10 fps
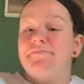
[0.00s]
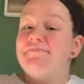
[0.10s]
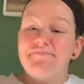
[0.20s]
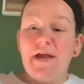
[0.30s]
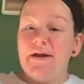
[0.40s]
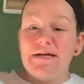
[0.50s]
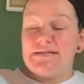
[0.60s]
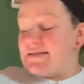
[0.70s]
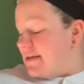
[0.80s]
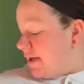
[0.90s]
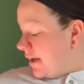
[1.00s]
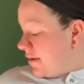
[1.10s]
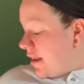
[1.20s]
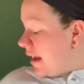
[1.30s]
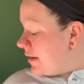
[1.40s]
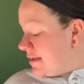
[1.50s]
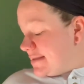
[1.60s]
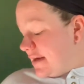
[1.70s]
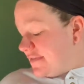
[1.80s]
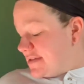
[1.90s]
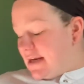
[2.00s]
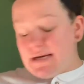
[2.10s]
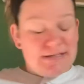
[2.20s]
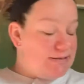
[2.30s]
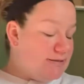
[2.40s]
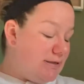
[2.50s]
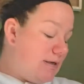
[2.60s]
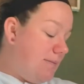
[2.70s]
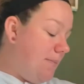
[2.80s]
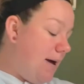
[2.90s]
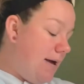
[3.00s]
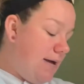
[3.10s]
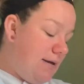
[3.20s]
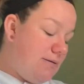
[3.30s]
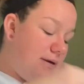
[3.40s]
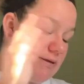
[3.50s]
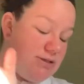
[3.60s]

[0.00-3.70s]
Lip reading: Not necessary. A lot of this stuff is not necessary, but it's